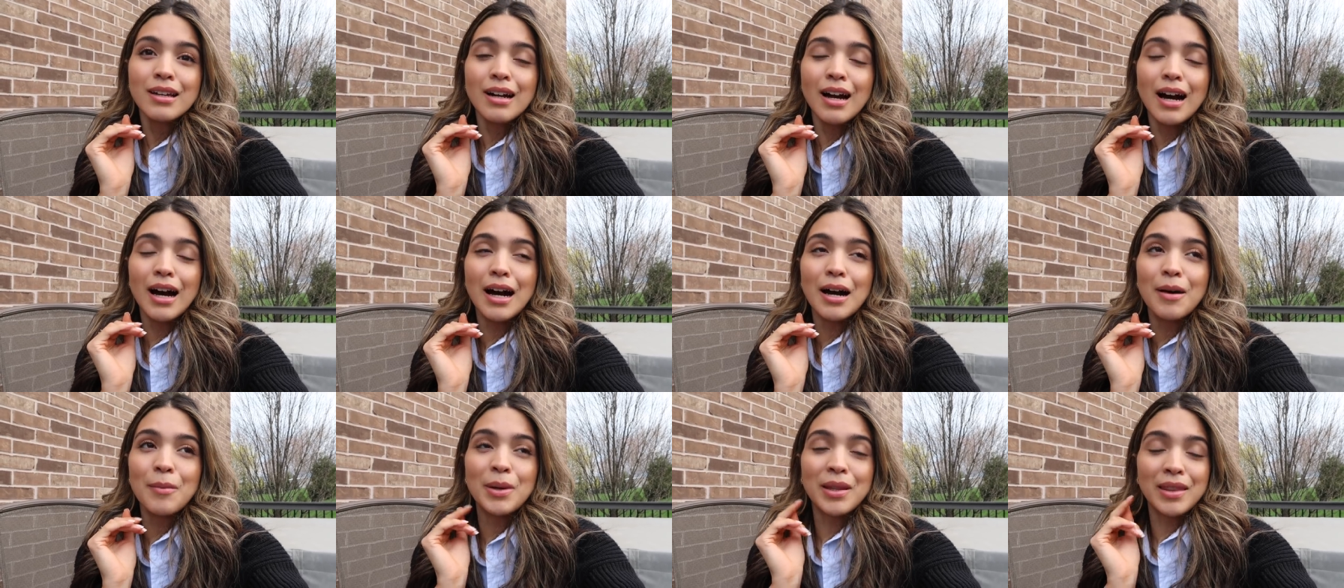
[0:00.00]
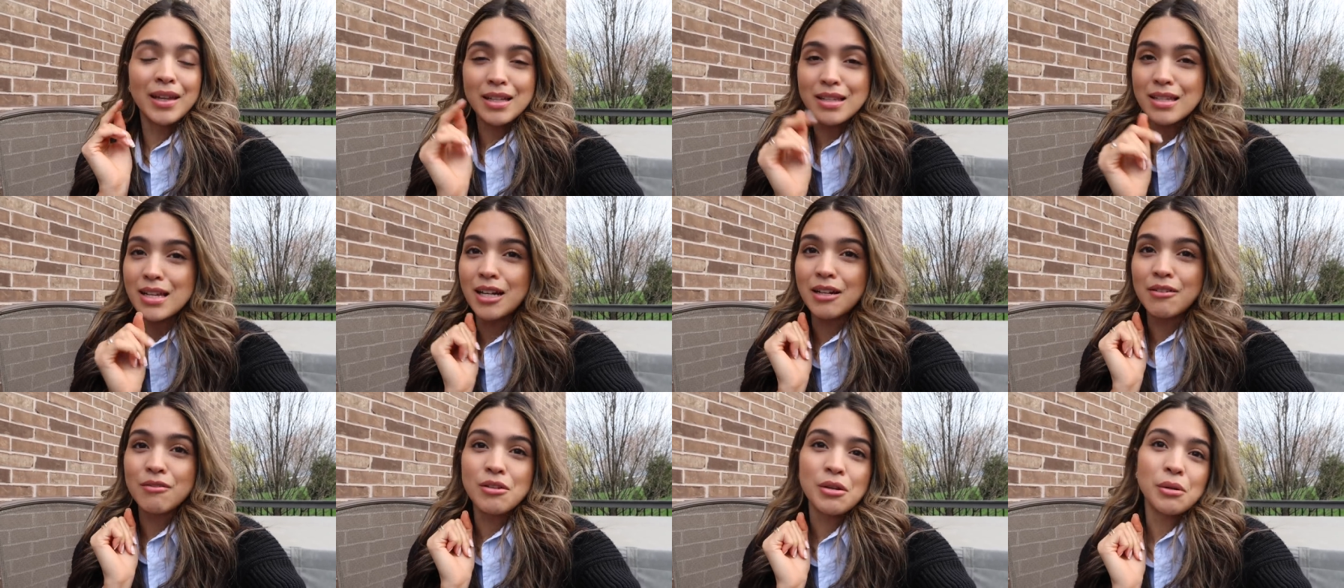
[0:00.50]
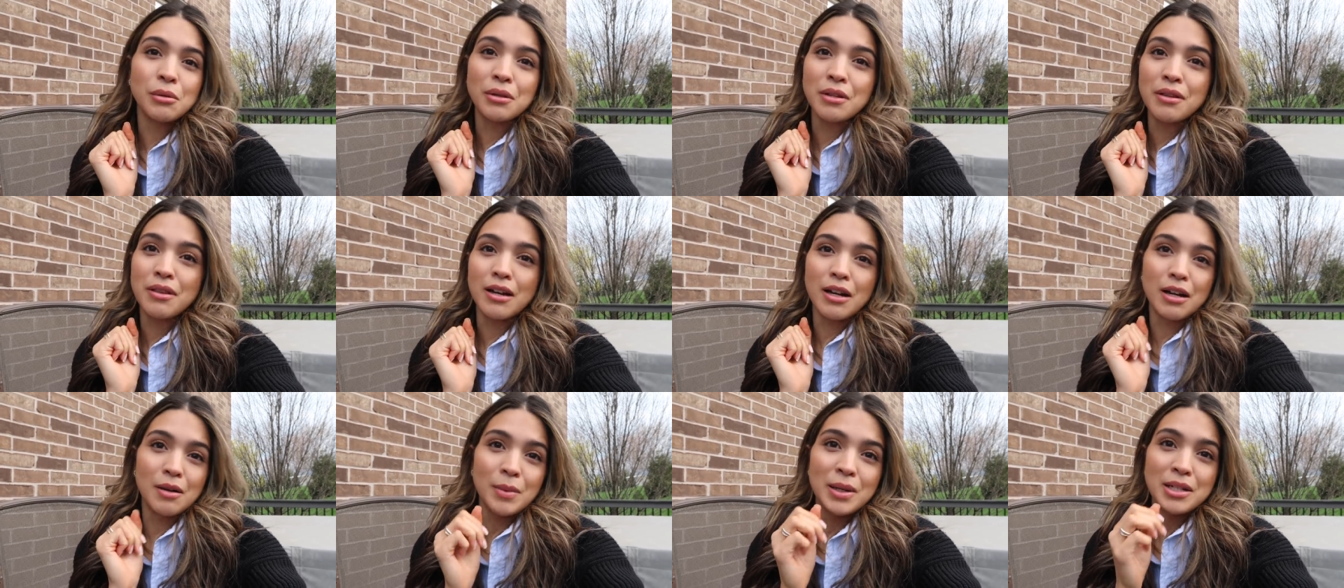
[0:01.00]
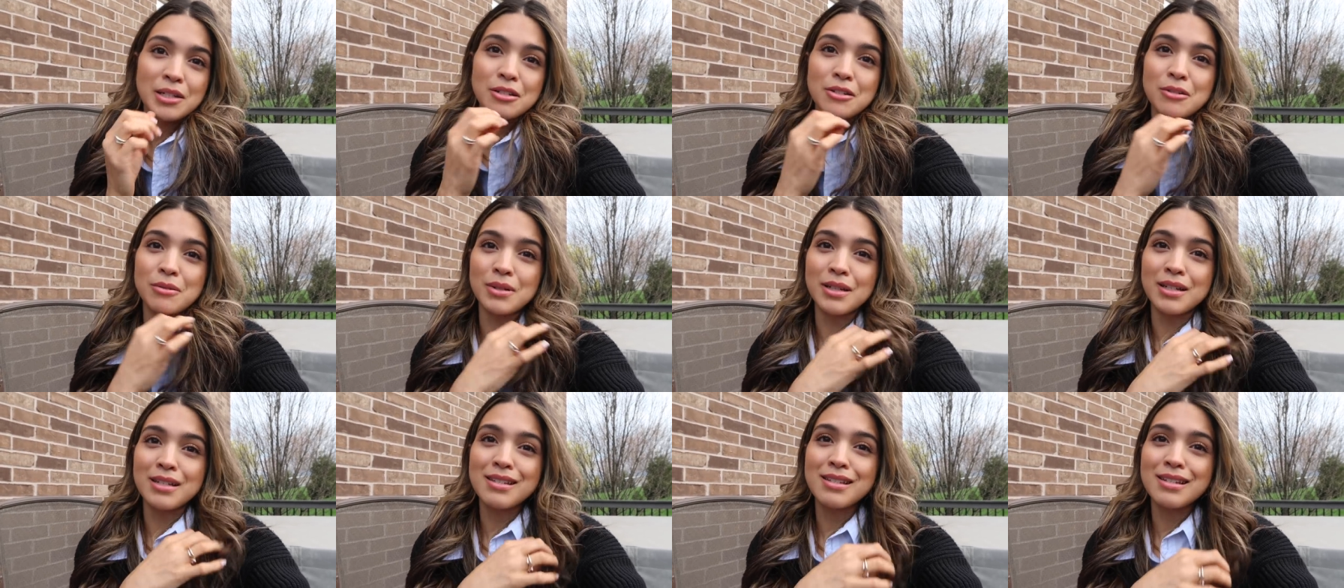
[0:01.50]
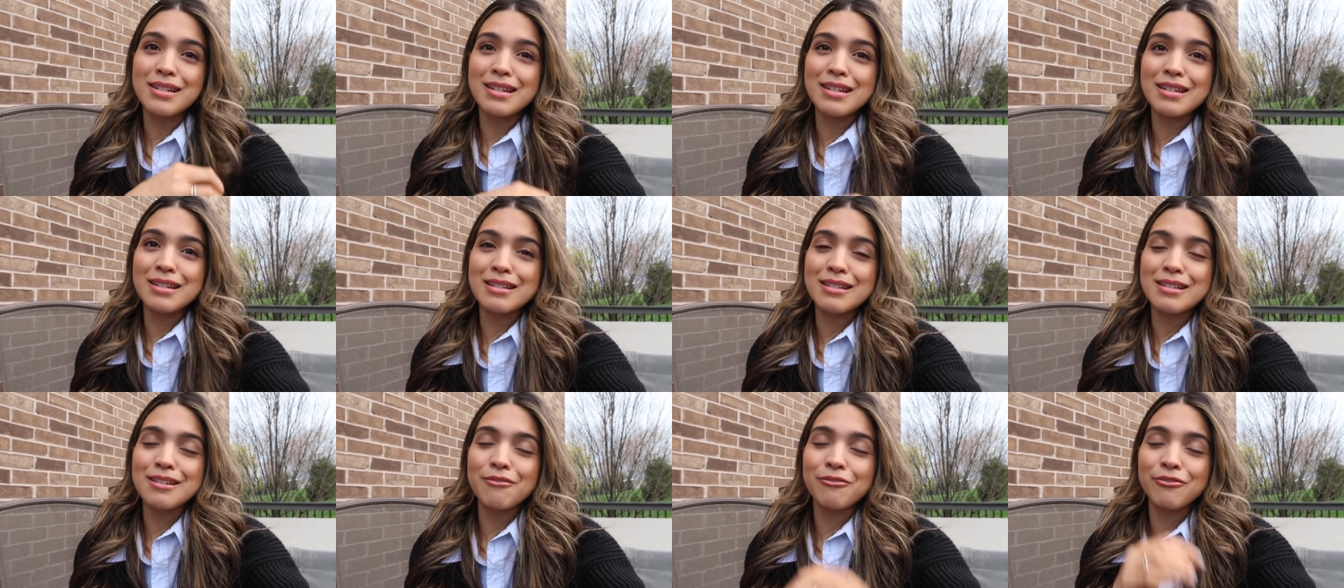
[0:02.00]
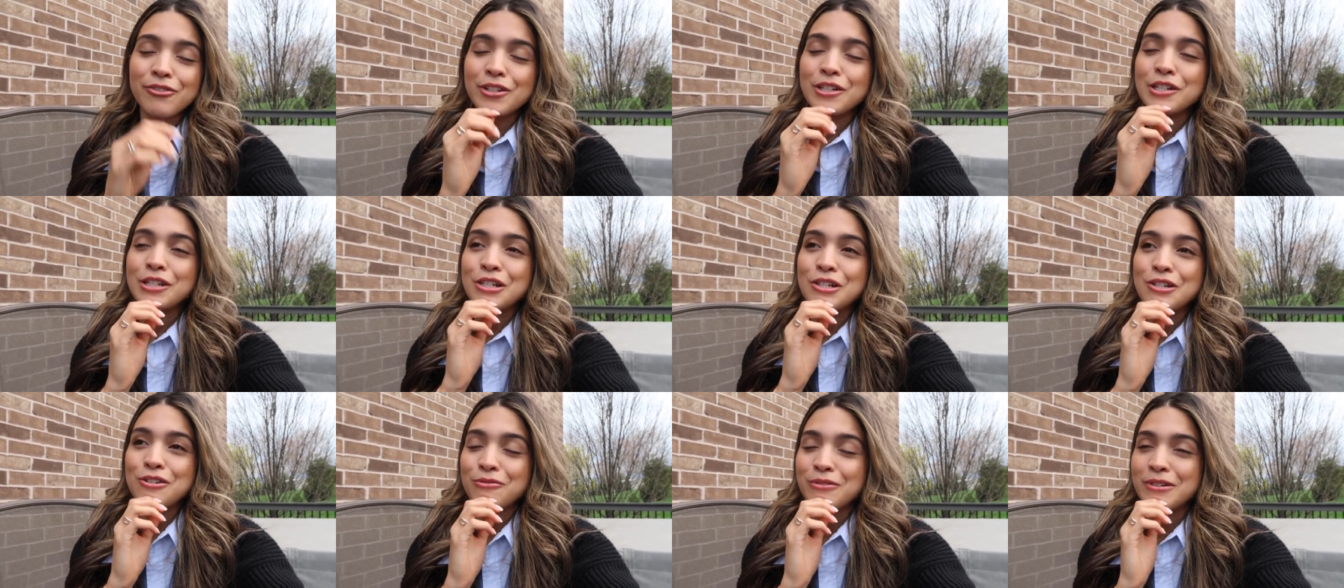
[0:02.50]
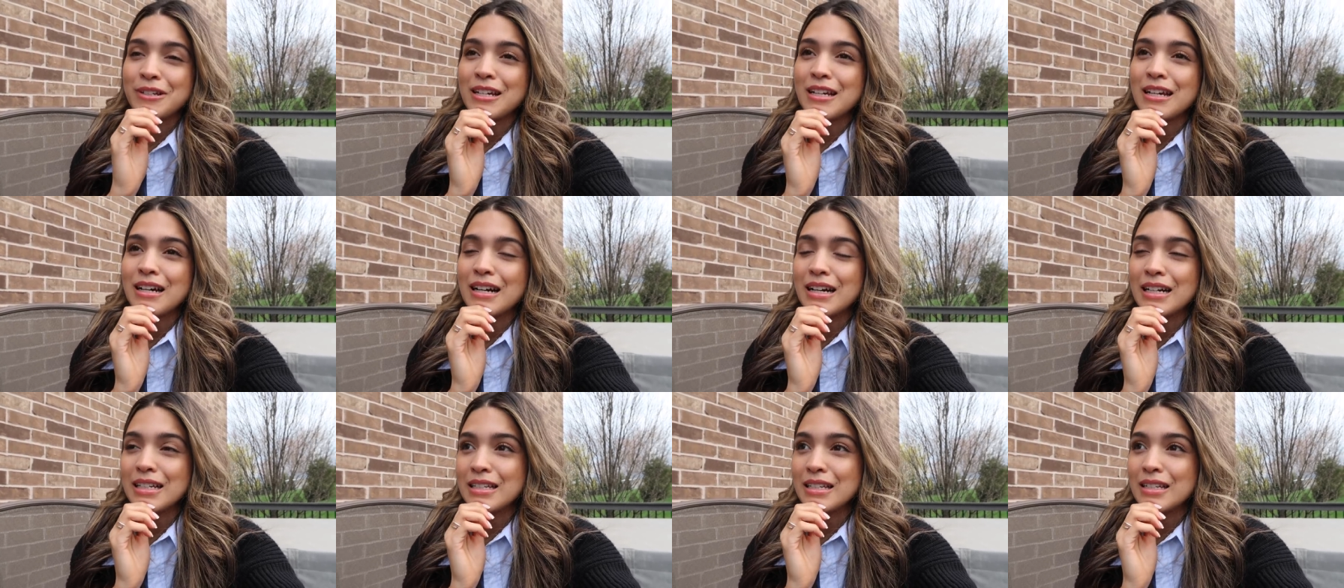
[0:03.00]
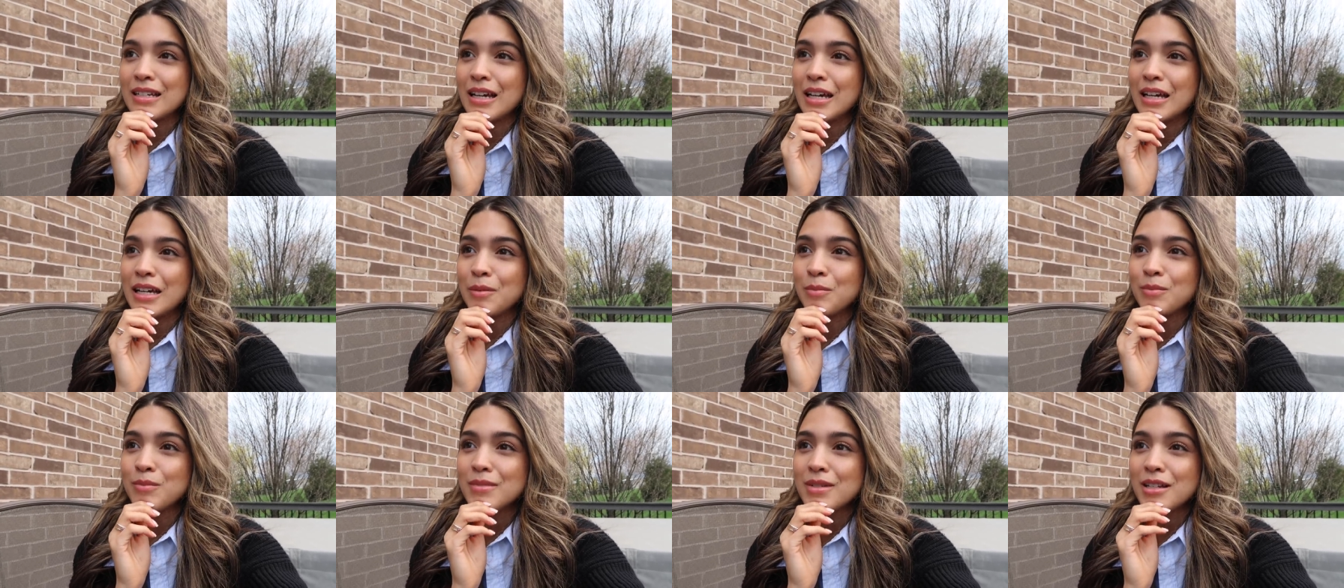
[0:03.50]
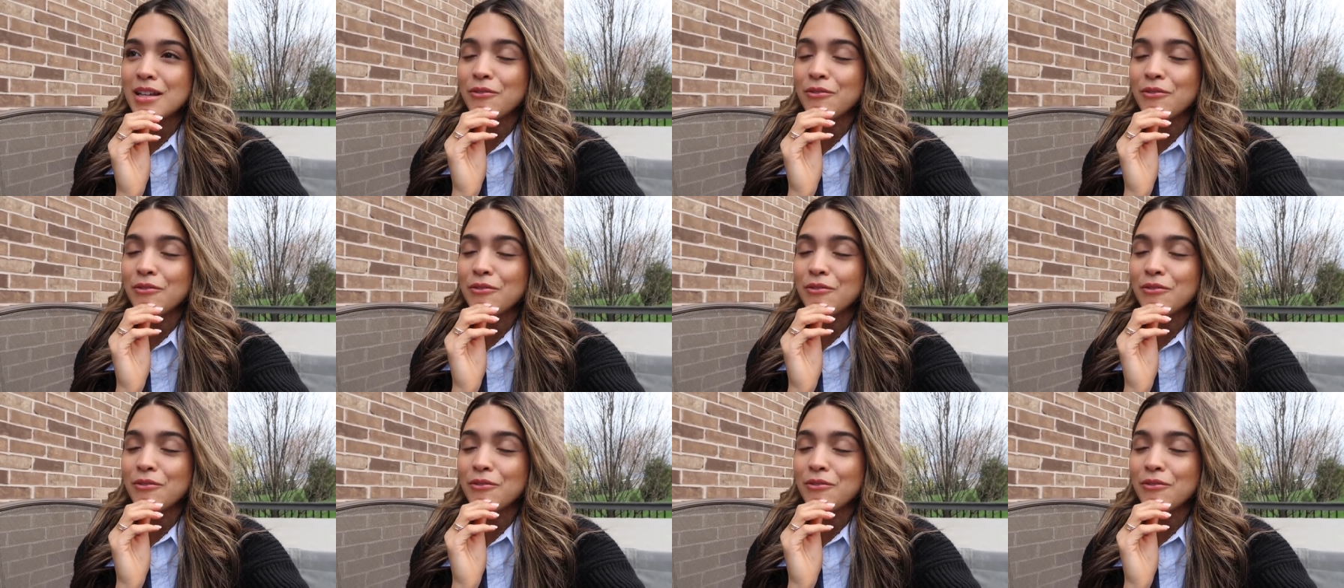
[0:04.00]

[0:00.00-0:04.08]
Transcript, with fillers: um, that's kind of the only thing on my to-do list is finish reading Untamed.